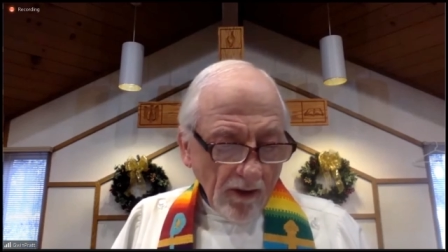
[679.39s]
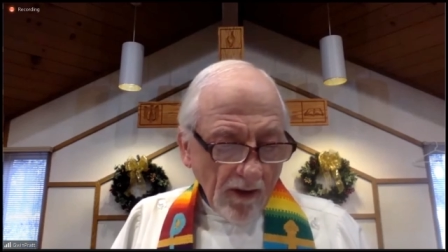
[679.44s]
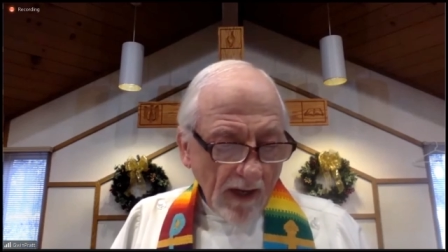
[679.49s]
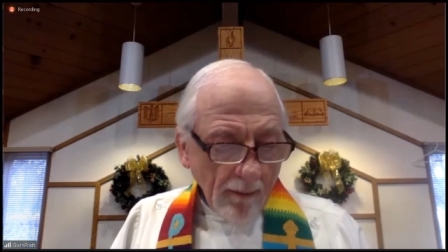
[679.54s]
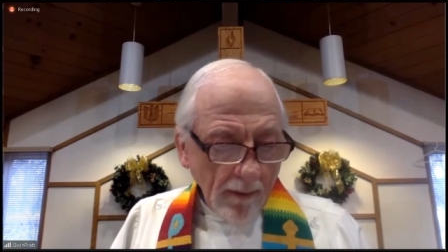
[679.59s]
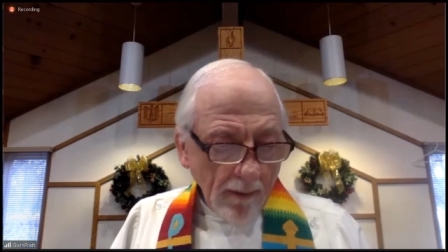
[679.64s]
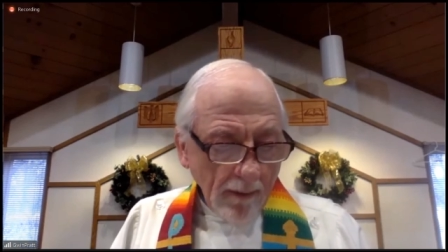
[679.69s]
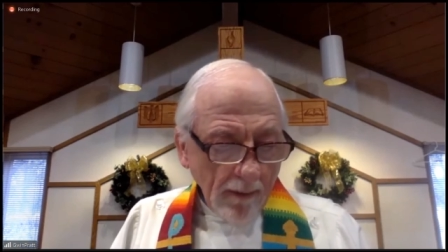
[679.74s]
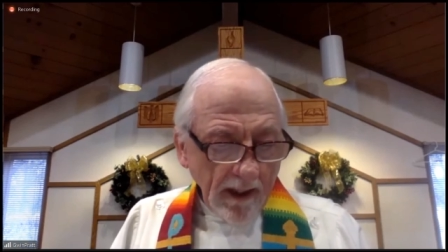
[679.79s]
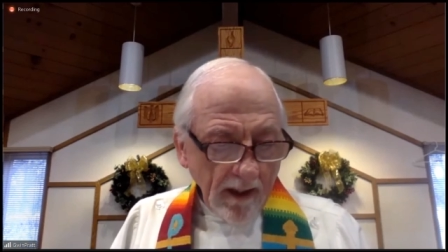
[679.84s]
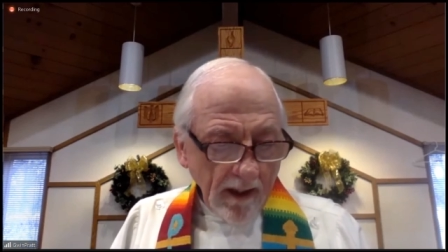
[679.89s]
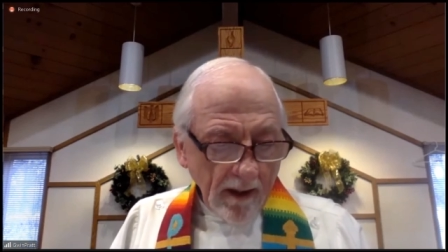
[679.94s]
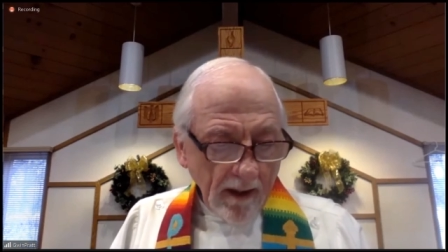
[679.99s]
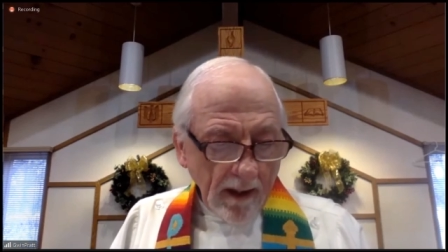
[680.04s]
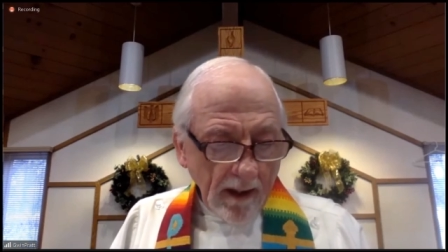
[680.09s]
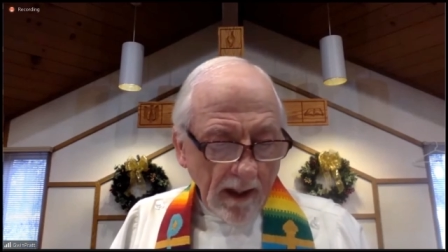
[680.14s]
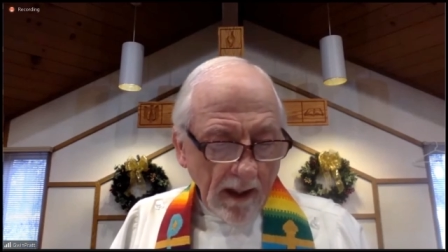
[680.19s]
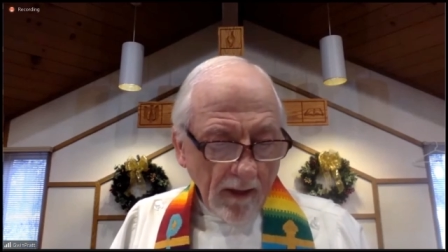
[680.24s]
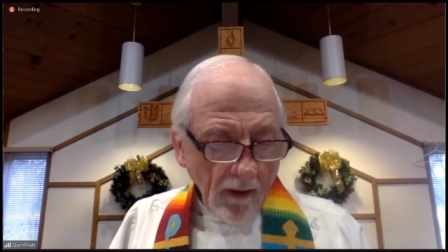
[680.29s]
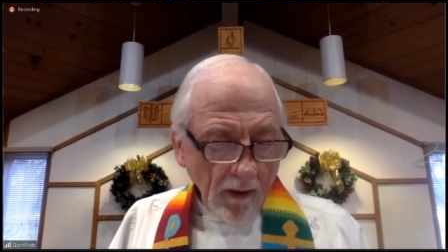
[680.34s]
that being
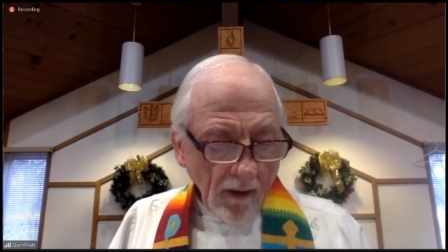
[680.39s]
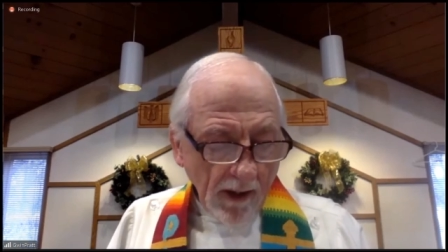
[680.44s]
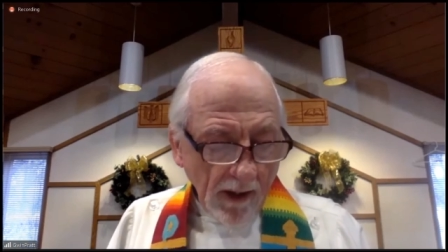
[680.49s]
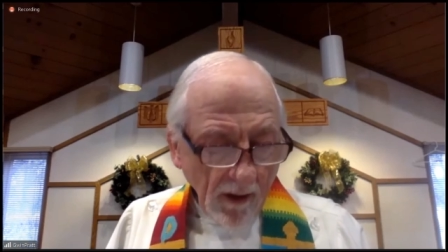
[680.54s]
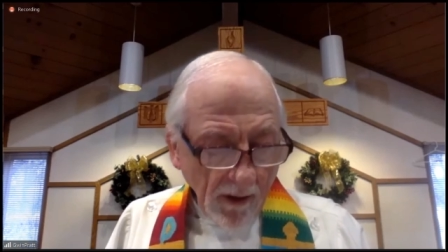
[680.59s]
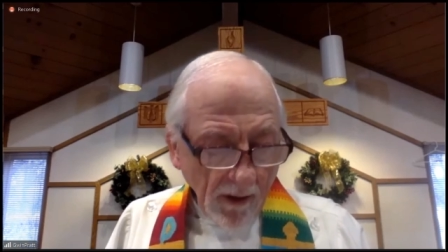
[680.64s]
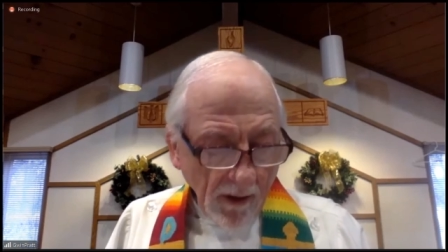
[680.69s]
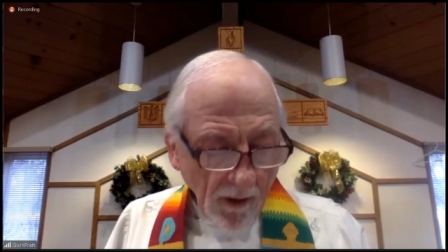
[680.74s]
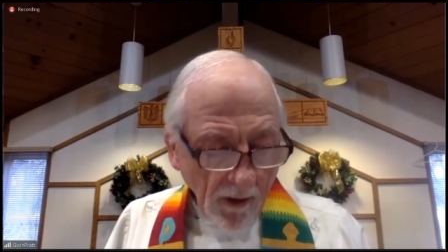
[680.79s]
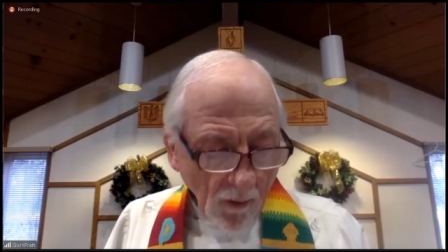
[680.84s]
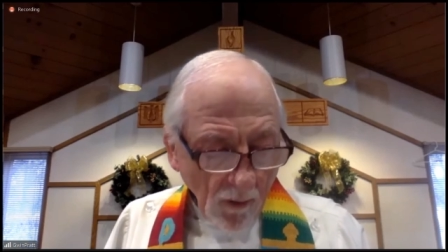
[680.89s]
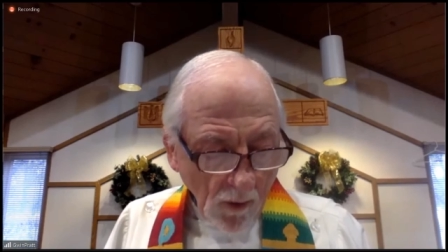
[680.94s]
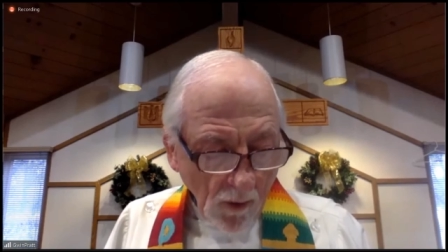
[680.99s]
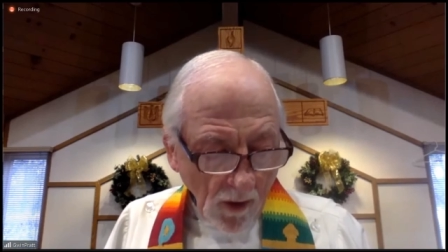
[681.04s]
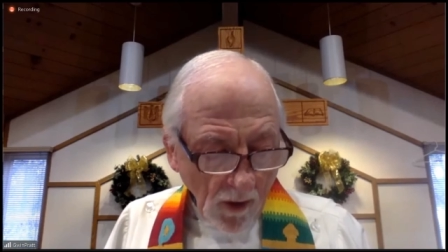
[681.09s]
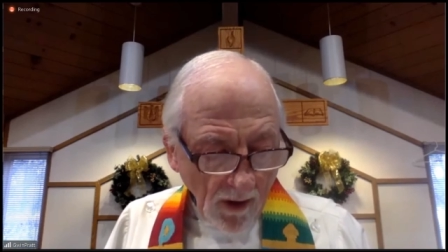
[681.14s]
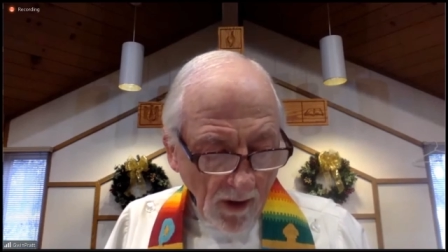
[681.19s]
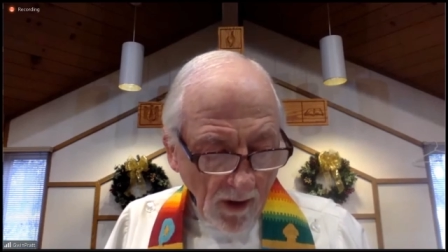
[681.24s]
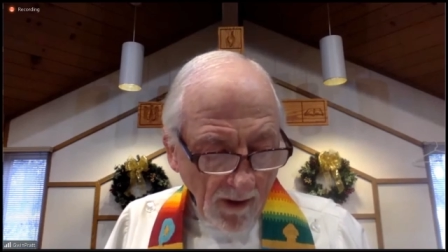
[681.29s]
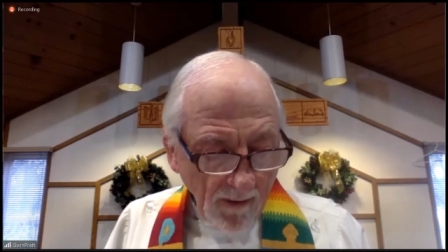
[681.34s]
together and hearing your
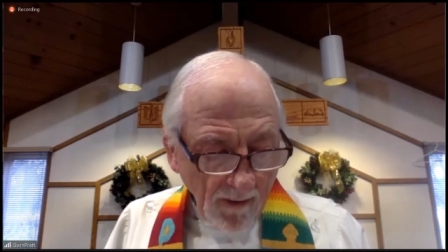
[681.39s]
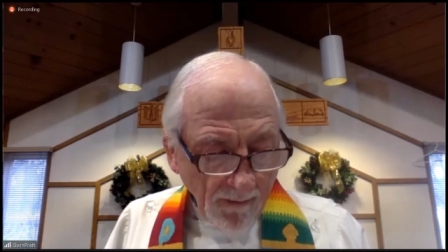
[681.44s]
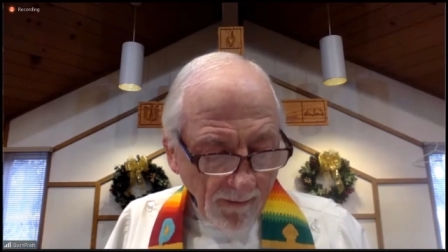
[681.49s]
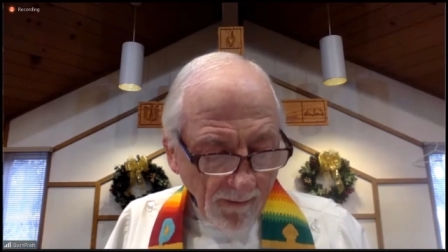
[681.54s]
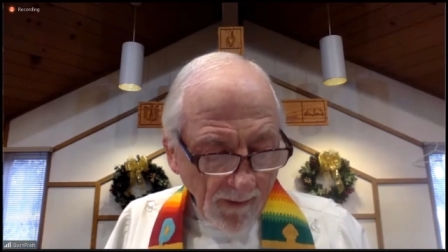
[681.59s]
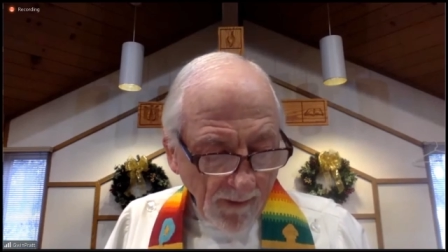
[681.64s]
word,